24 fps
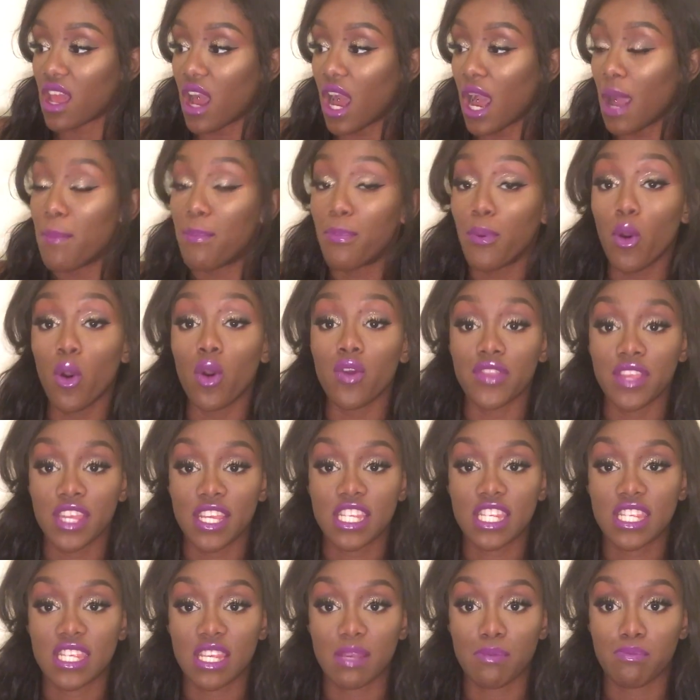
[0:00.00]
I bought
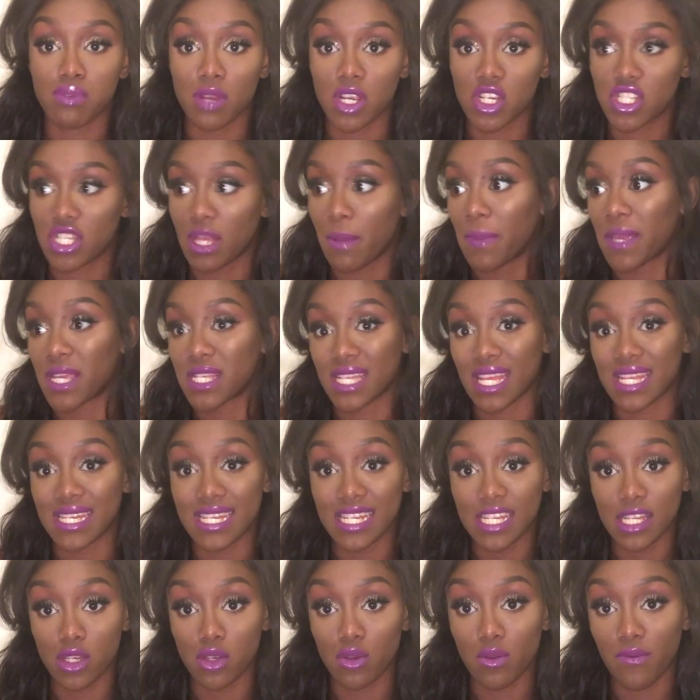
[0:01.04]
this brush set because I
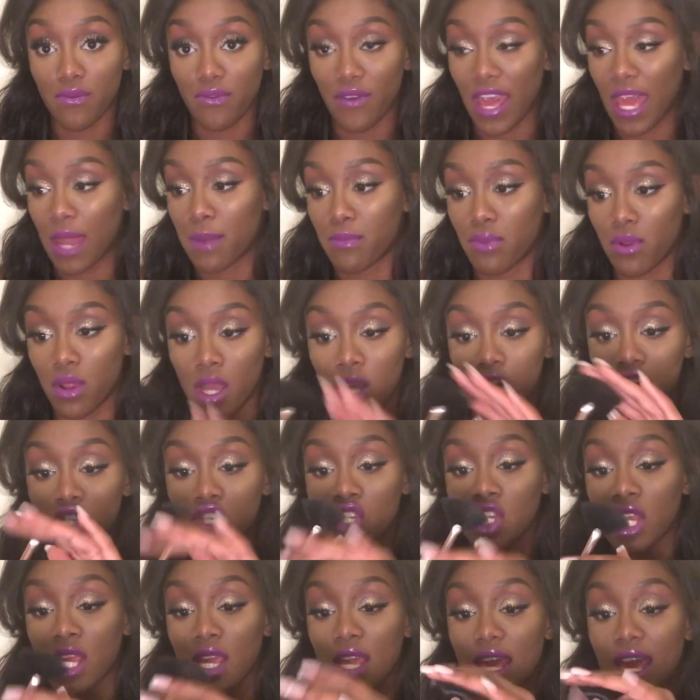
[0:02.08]
need a new fan
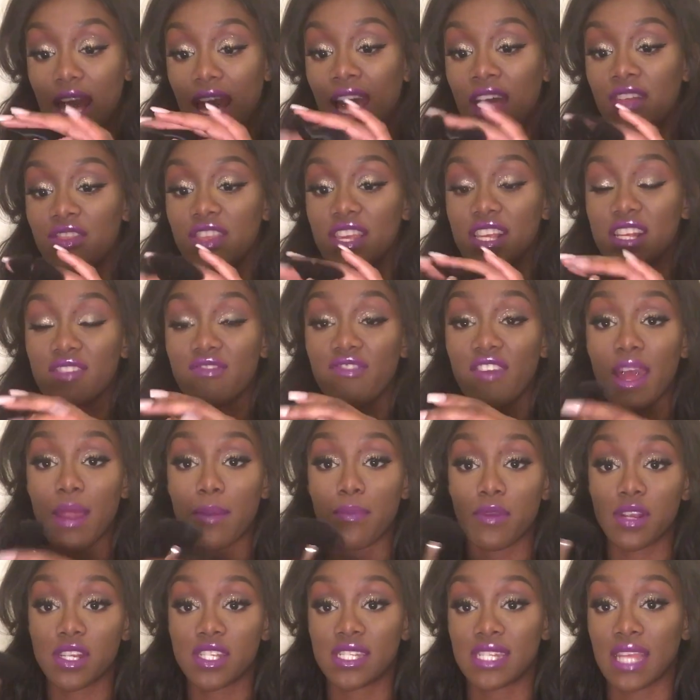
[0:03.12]
brush, and this
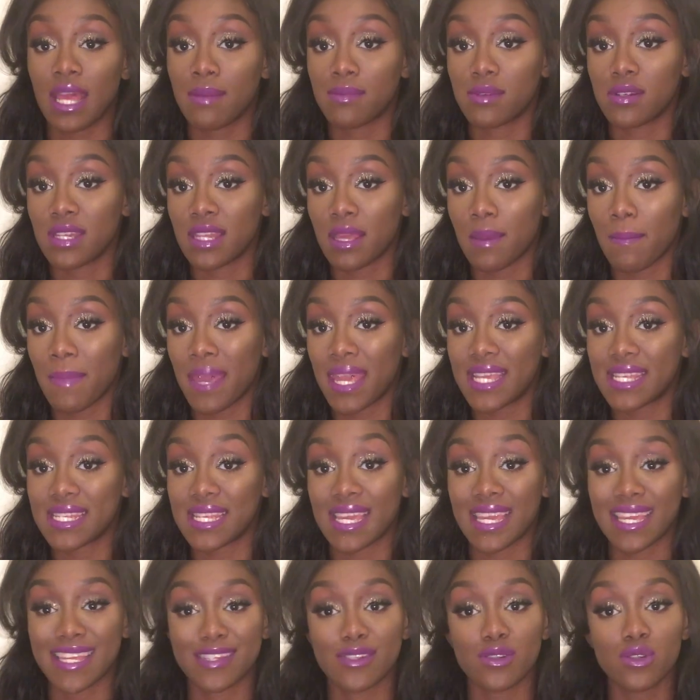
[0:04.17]
fan brush is absolutely
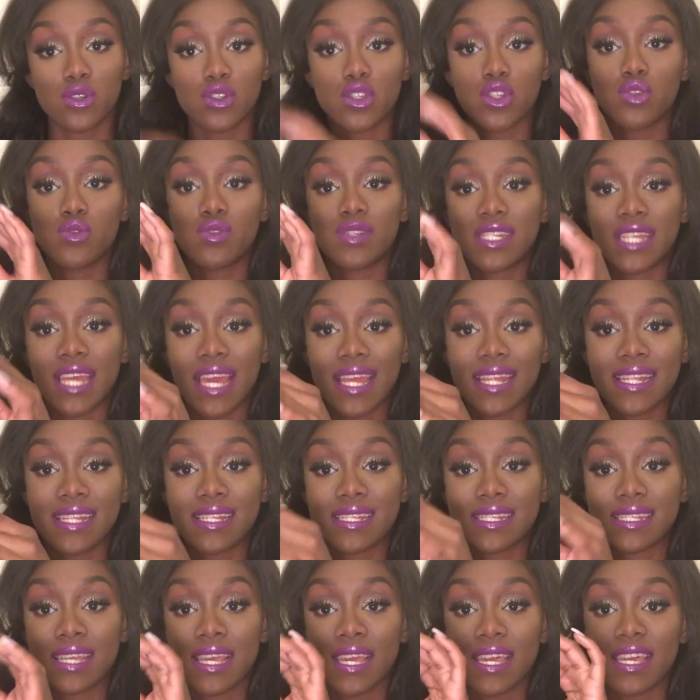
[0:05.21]
amazing. It's not too
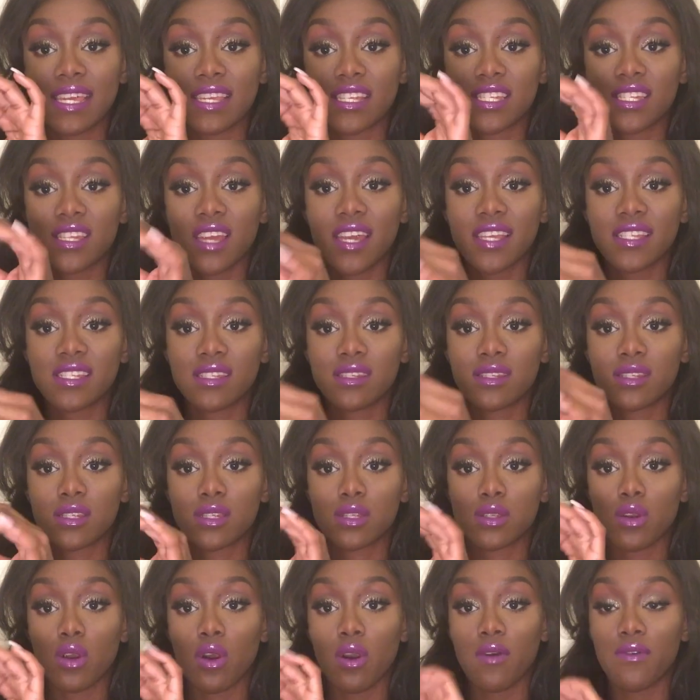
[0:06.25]
dense, it's nice and
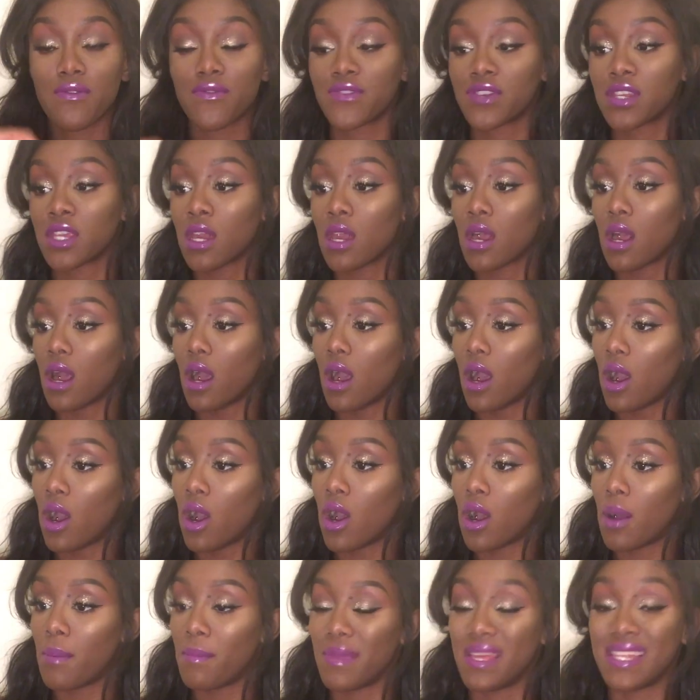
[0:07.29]
soft.
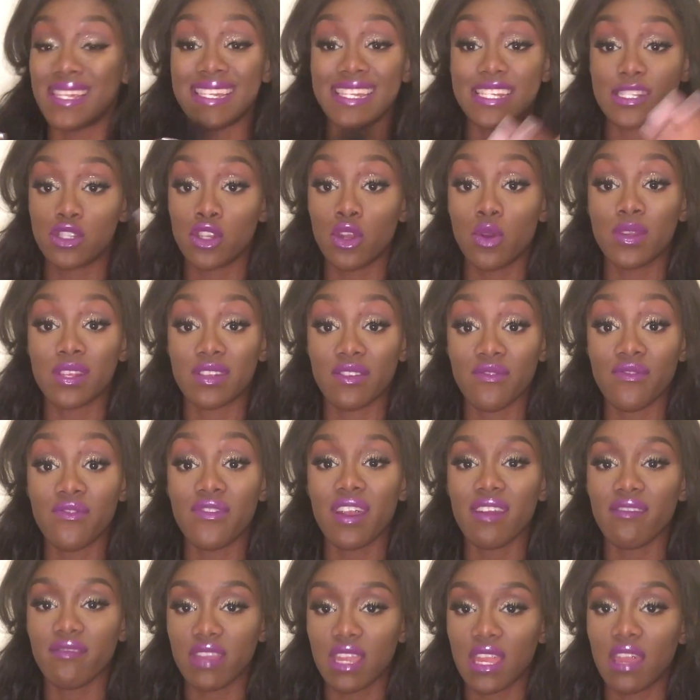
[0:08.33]
No, it's
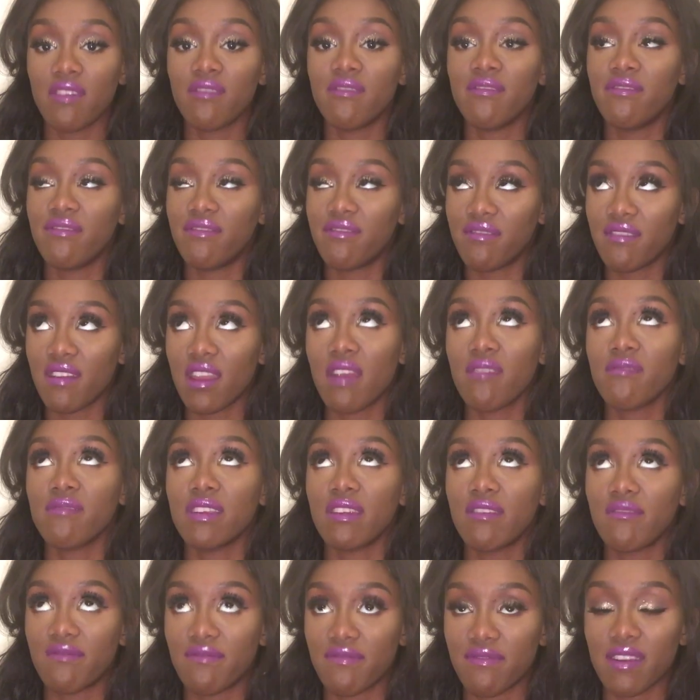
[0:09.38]
very,
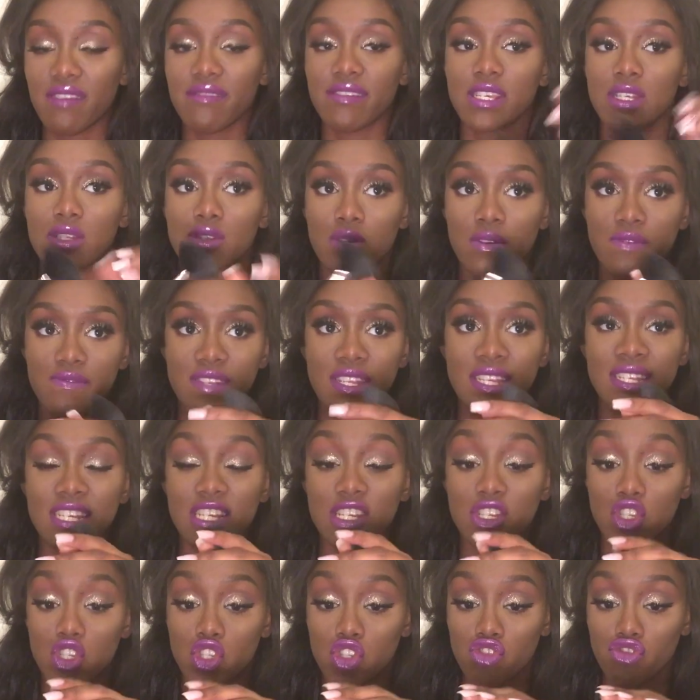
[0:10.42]
very, very soft. It's
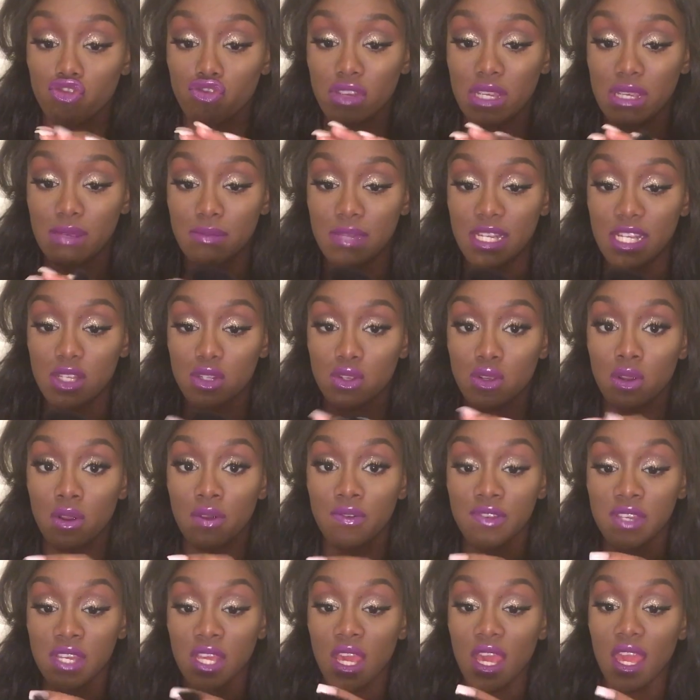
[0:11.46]
extremely
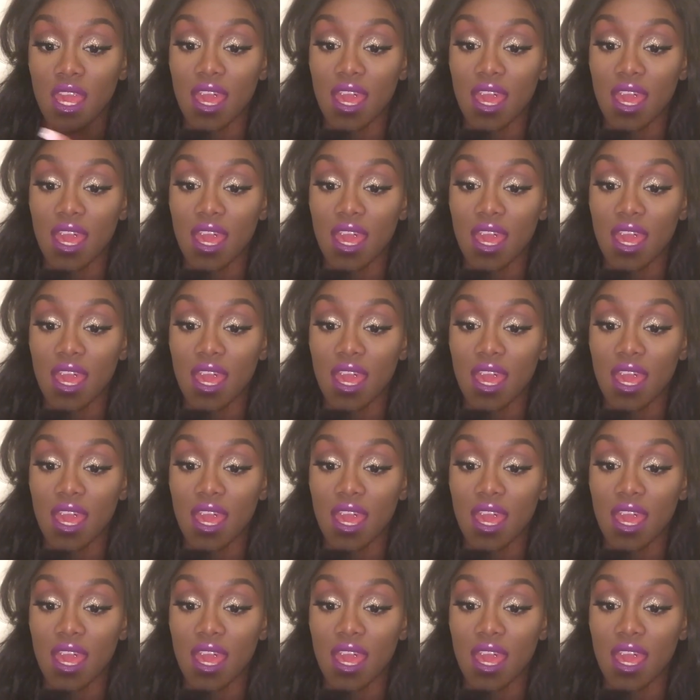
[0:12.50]
soft,